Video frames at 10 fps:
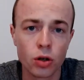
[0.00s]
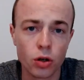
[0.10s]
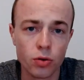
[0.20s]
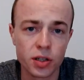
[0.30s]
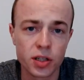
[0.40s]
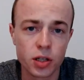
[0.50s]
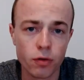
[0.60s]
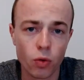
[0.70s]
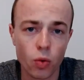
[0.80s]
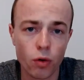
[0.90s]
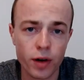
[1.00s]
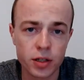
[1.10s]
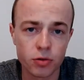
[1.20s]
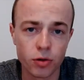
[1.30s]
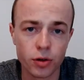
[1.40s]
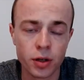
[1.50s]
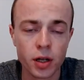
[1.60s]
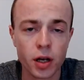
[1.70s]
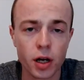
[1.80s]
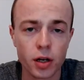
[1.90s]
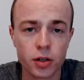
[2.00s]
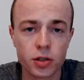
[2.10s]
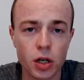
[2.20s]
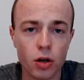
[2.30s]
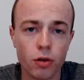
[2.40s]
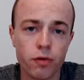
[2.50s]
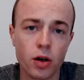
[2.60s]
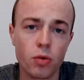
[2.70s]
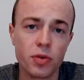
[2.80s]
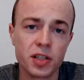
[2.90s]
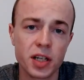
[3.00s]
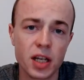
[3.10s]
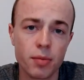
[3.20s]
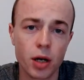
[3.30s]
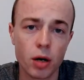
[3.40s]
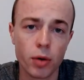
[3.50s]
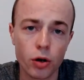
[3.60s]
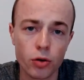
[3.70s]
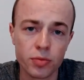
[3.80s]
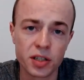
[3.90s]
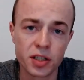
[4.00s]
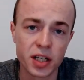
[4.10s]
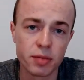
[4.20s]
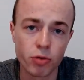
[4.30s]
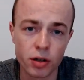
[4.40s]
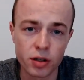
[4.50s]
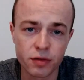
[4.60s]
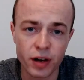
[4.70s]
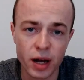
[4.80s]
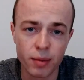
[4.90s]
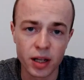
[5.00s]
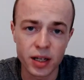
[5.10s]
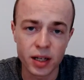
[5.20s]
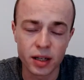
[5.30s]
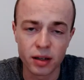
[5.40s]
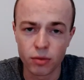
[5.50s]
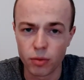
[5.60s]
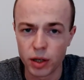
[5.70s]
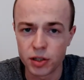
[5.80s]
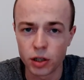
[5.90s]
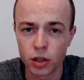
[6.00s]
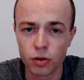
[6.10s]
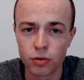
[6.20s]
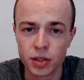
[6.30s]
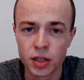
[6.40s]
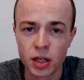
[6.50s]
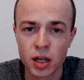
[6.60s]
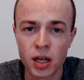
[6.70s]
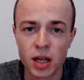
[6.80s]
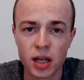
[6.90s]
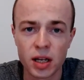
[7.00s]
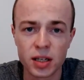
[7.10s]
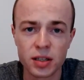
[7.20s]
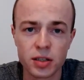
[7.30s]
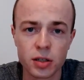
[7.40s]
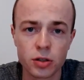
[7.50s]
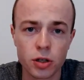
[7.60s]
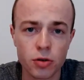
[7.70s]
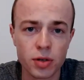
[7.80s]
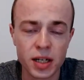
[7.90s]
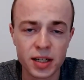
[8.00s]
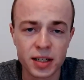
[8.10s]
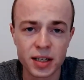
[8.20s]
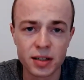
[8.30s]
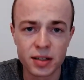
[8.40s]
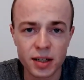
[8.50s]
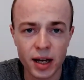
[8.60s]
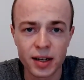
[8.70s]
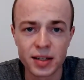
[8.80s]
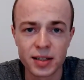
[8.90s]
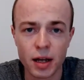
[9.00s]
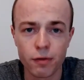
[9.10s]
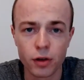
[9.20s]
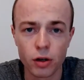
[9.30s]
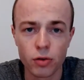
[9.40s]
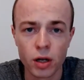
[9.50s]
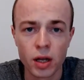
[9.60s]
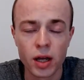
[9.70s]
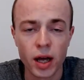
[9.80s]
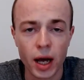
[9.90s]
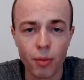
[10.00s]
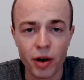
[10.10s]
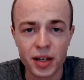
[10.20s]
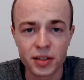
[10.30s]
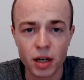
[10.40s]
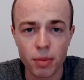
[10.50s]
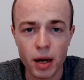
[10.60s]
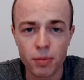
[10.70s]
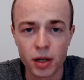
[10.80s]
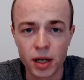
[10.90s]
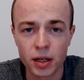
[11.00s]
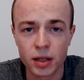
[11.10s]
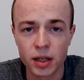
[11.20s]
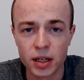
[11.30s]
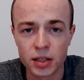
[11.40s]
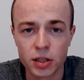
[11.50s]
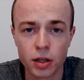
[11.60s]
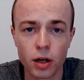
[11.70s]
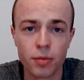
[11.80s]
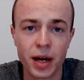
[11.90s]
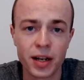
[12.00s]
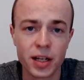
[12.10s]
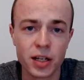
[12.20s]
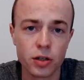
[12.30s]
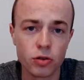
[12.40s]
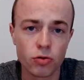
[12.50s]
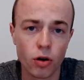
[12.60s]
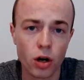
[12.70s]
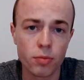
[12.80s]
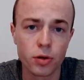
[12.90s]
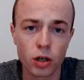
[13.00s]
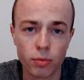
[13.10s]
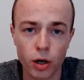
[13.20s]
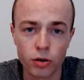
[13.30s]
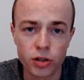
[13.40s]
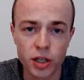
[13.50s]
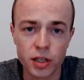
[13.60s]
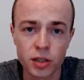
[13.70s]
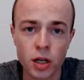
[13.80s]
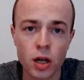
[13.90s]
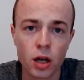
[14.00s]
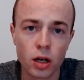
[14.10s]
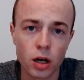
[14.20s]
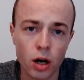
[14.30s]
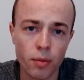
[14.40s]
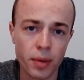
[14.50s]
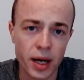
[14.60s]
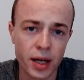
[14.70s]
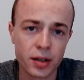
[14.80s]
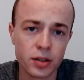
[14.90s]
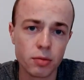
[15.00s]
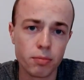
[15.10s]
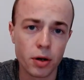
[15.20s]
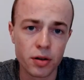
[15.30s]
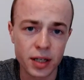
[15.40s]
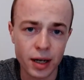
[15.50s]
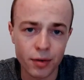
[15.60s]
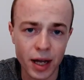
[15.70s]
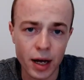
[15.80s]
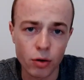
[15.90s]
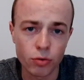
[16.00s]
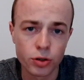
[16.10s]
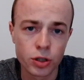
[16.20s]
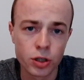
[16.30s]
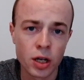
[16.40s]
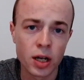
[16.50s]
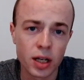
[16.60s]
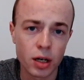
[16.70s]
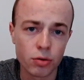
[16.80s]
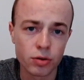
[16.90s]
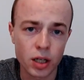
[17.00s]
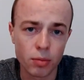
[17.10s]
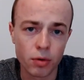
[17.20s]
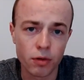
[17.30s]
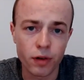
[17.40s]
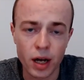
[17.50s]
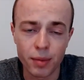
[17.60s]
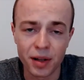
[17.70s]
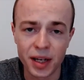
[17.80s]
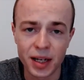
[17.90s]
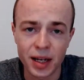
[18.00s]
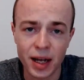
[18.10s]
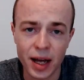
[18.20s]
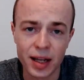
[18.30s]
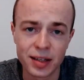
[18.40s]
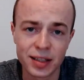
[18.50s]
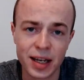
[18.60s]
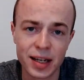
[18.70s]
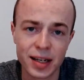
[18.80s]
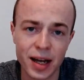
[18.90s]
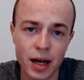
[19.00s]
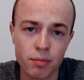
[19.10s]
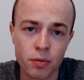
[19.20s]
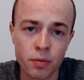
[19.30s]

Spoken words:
who's a Civil War veteran. And at the start of the film we see him come home to see his brother's family, which includes his two nieces and his nephew, and what ends up happening is that an Indian tribe, the Comanches, come and burn down the house, kill some of the family, and kidnap